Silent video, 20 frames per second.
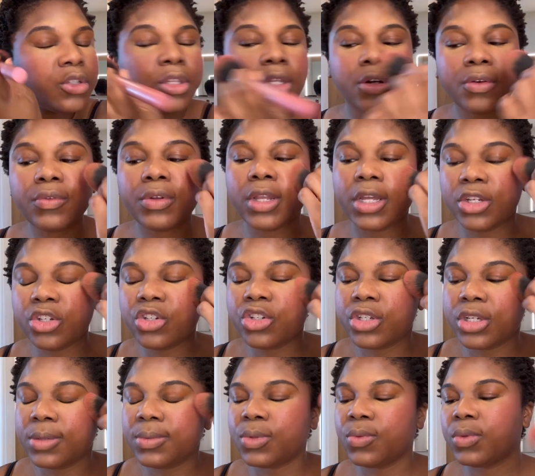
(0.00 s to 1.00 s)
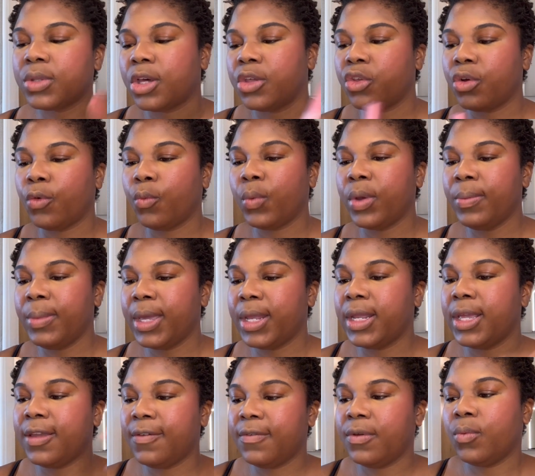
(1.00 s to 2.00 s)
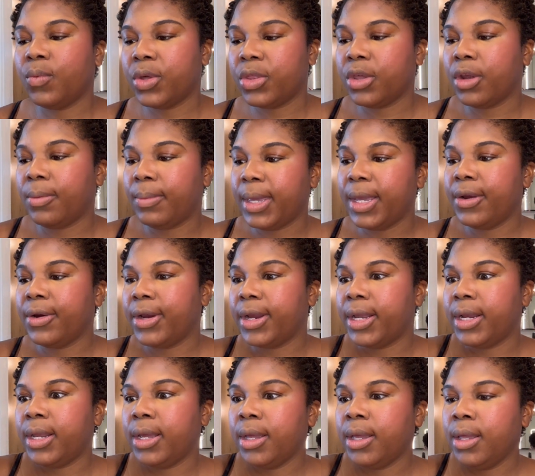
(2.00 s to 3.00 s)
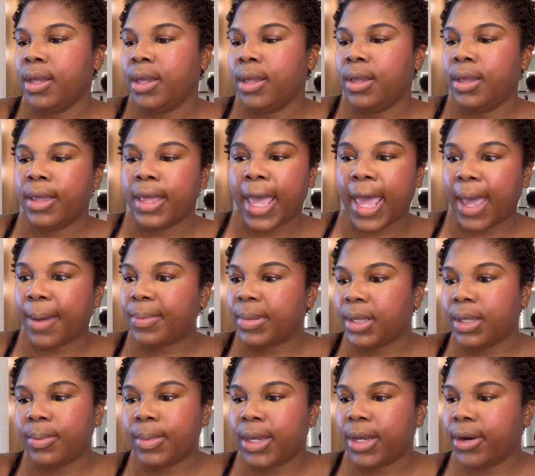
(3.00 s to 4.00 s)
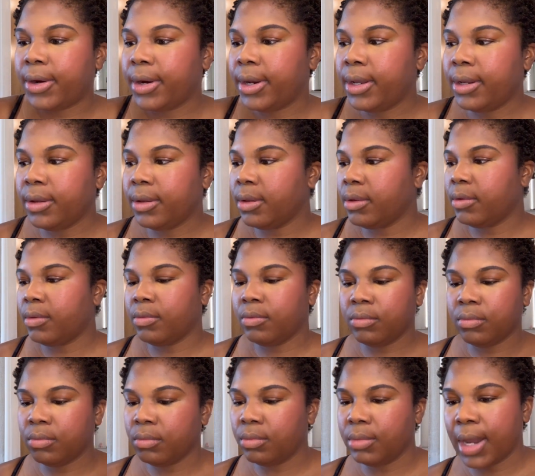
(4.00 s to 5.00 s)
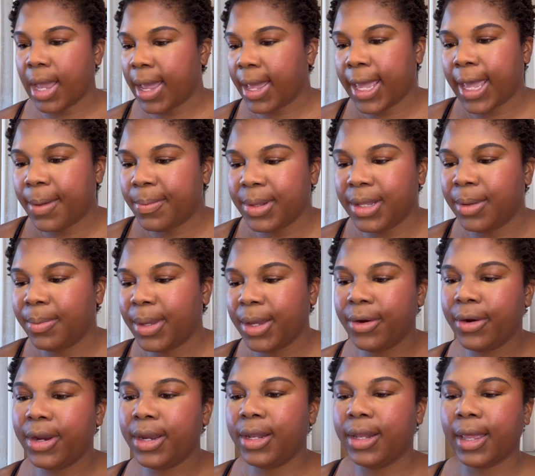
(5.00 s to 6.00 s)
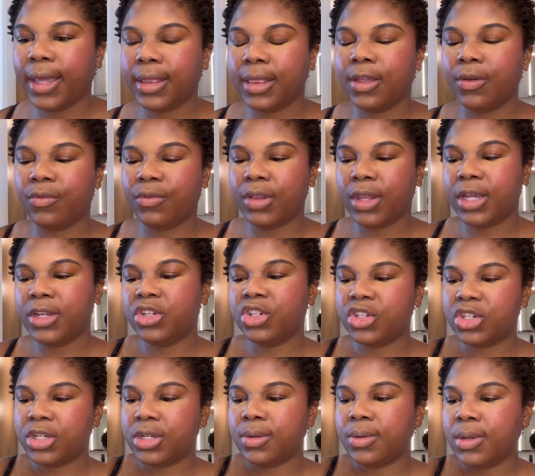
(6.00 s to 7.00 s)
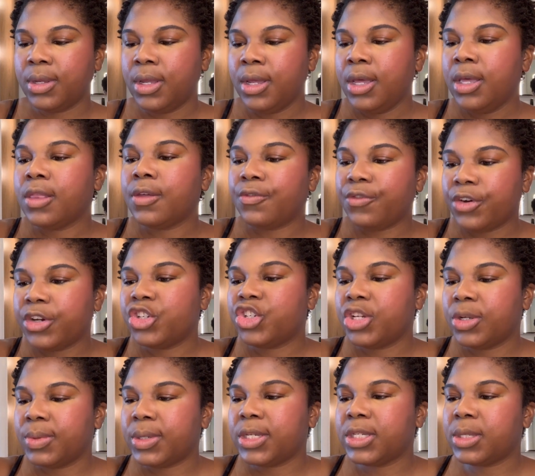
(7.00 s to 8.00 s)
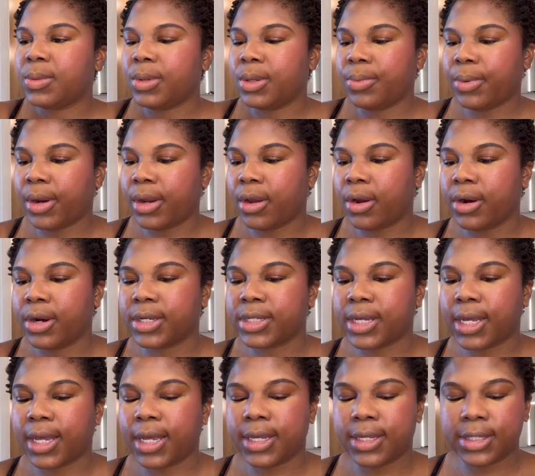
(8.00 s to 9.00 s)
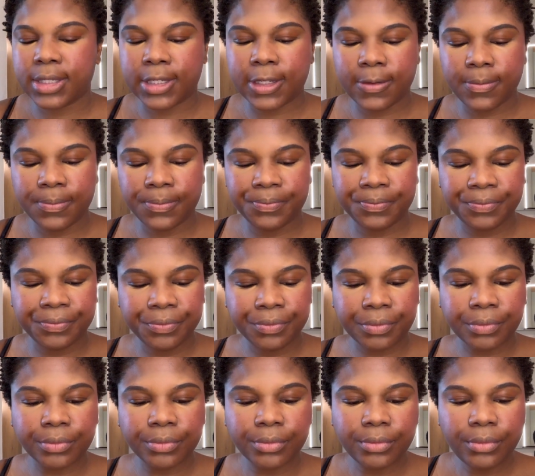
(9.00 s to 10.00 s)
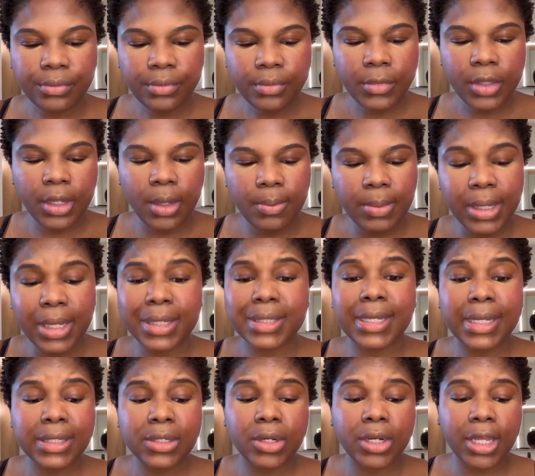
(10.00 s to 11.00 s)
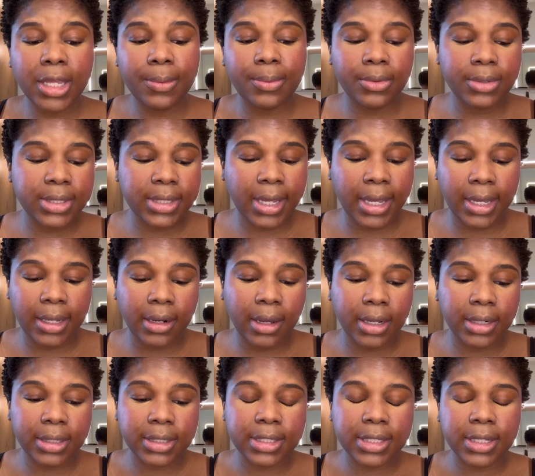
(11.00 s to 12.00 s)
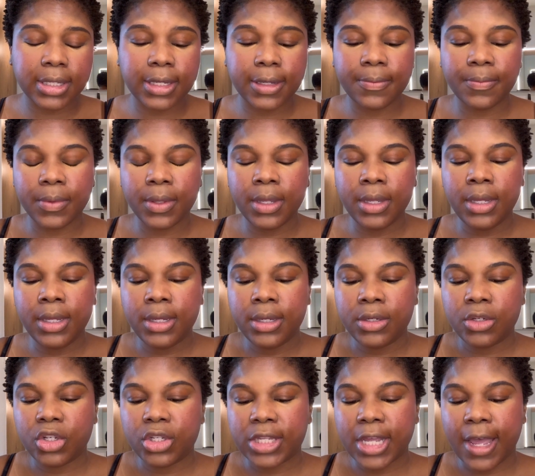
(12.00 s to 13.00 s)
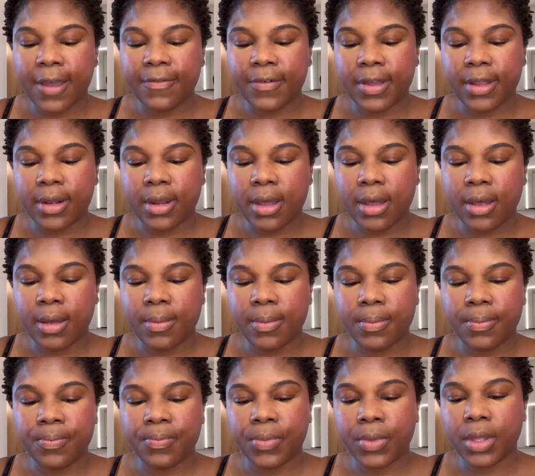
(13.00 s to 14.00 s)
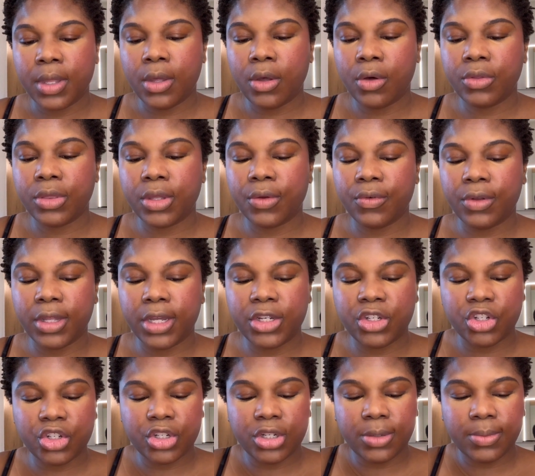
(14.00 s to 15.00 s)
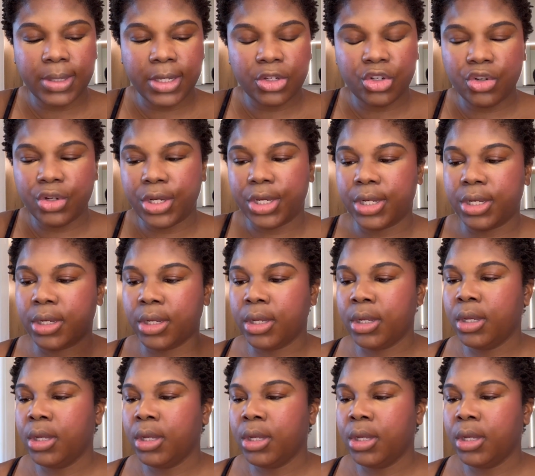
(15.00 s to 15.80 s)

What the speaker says: relationships with other women, even when they're married, happily married, not happily married. Like, the friendship needs to be prioritized, because that's going to keep you sane, honestly. Just having healthy relationship that you can